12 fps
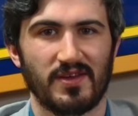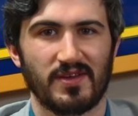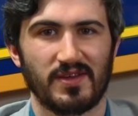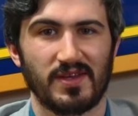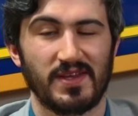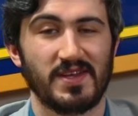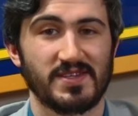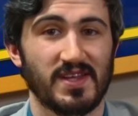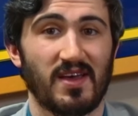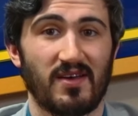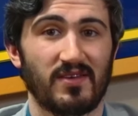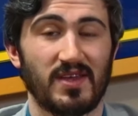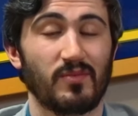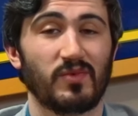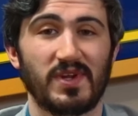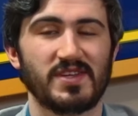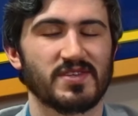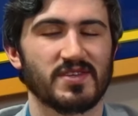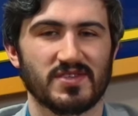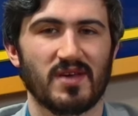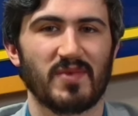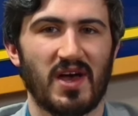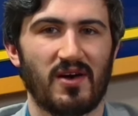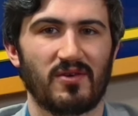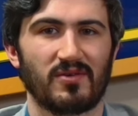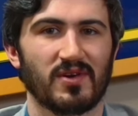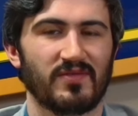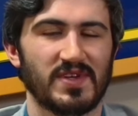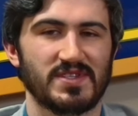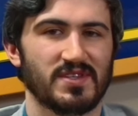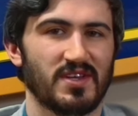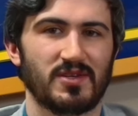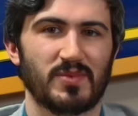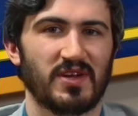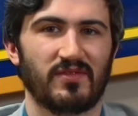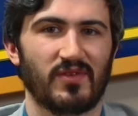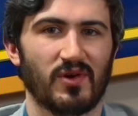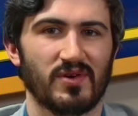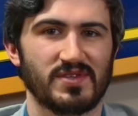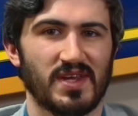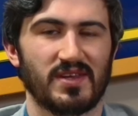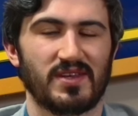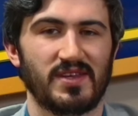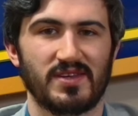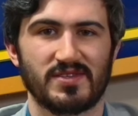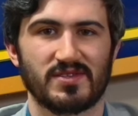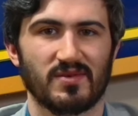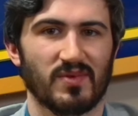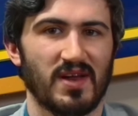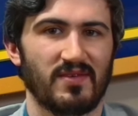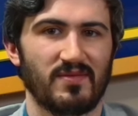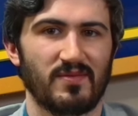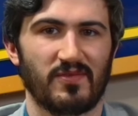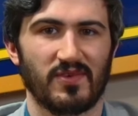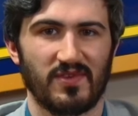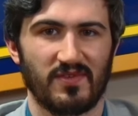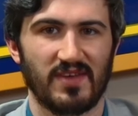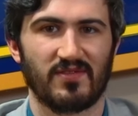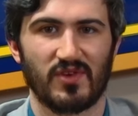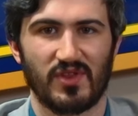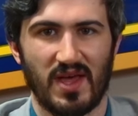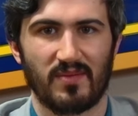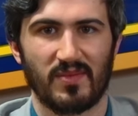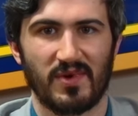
he needs to somehow convince the independent voters that he is the right fit for them.